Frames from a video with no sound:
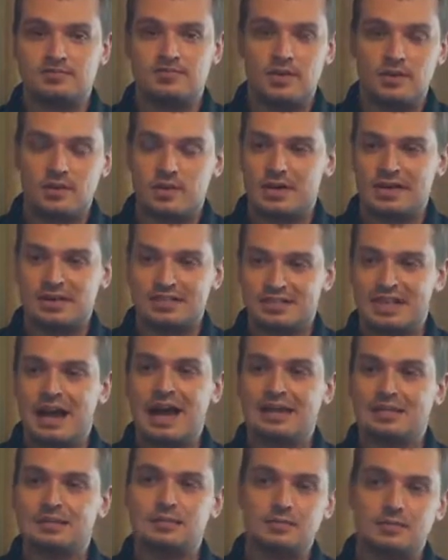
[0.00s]
very
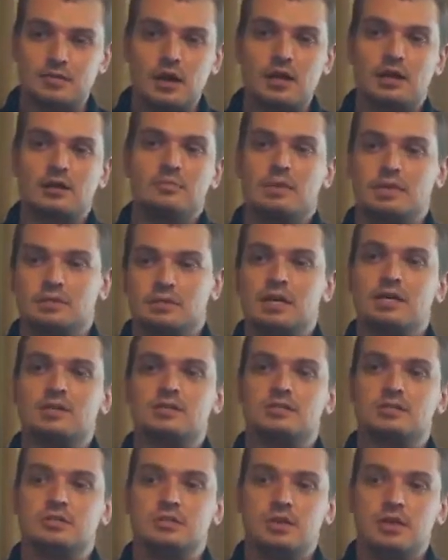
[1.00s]
exacting
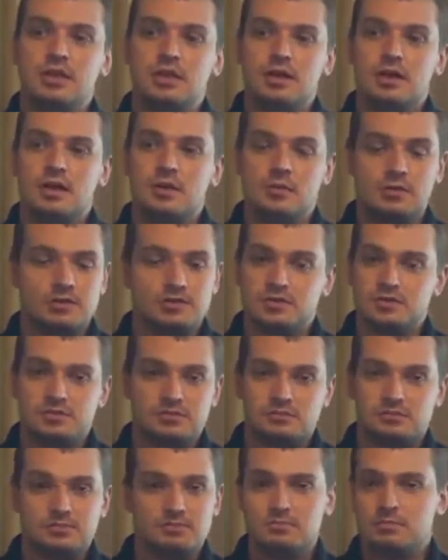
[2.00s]
documentation, which
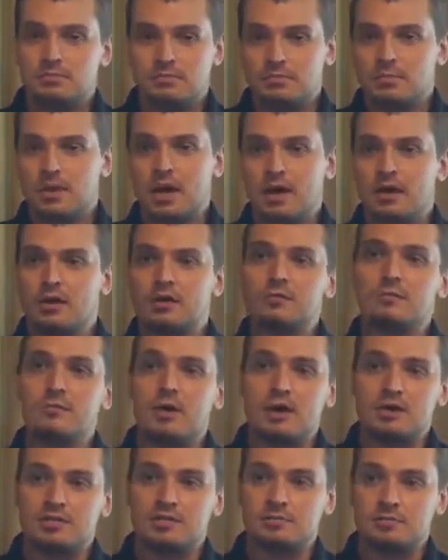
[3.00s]
is nigh on
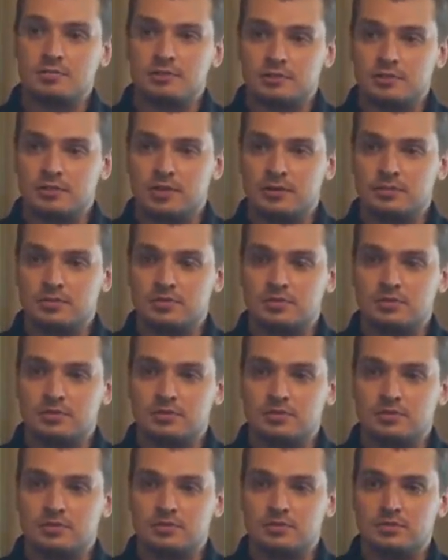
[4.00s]
impossible for them
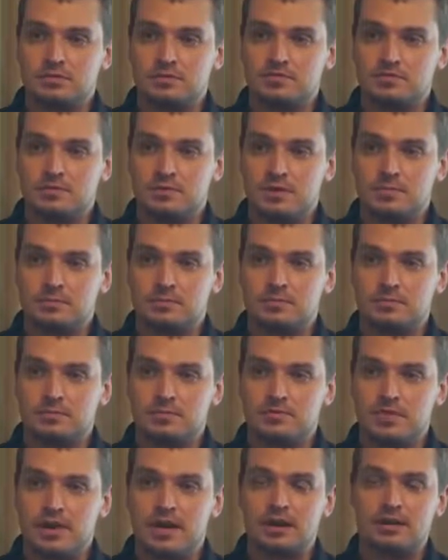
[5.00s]
to
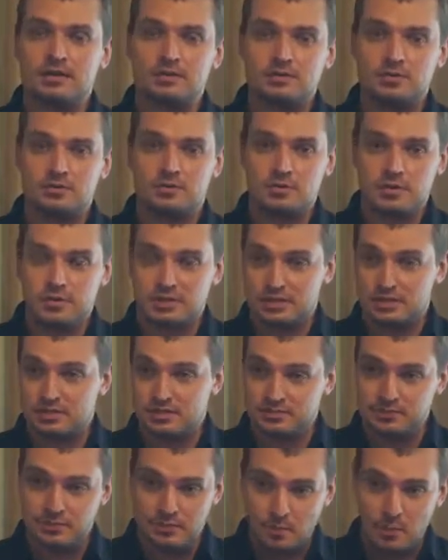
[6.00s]
provide. And so, at
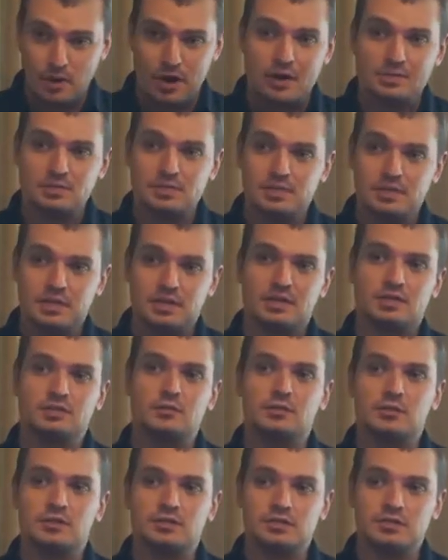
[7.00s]
least from where I'm sitting, it
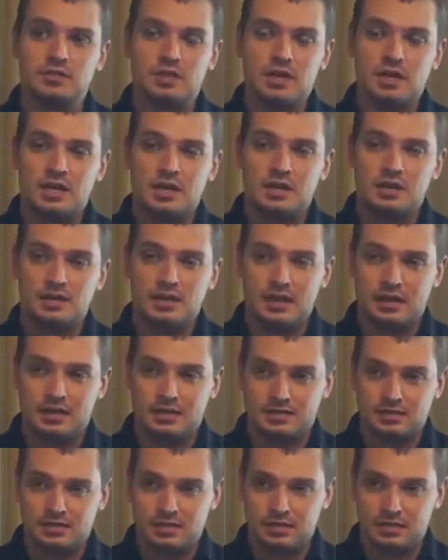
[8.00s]
looks like
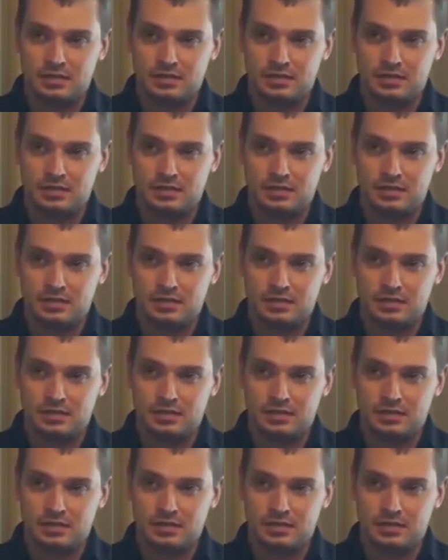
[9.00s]
it's